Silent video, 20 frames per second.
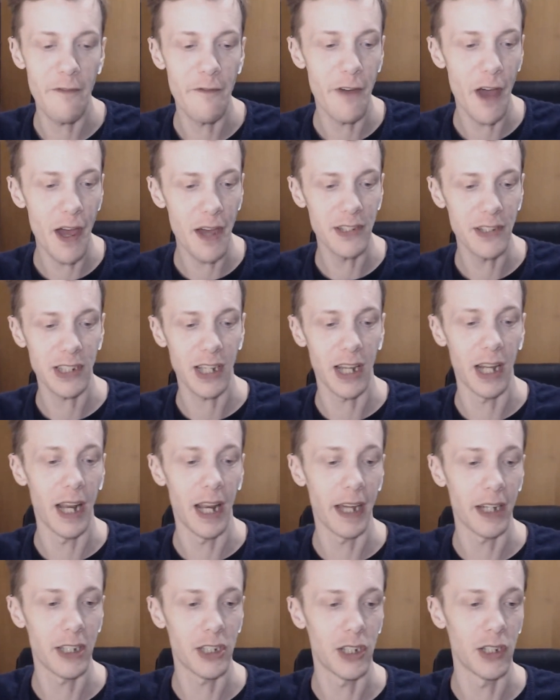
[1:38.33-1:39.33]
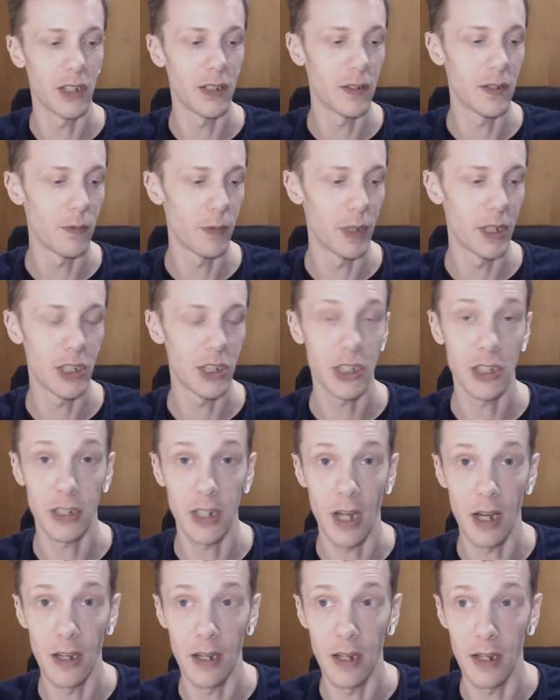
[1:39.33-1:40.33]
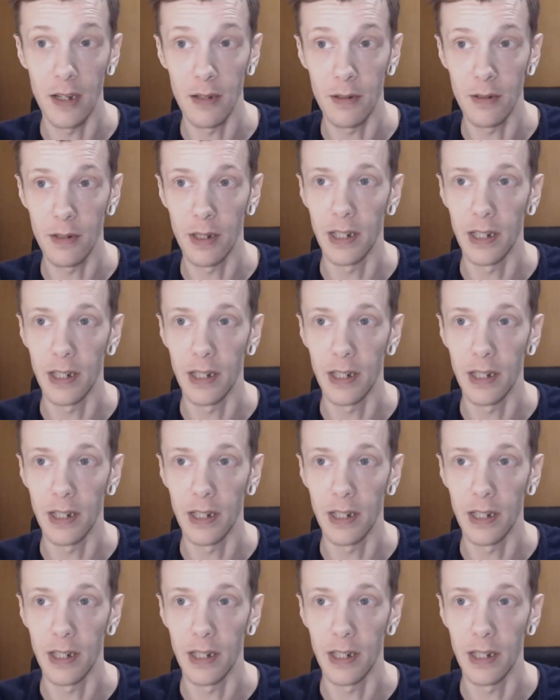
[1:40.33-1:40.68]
first collection, which uh,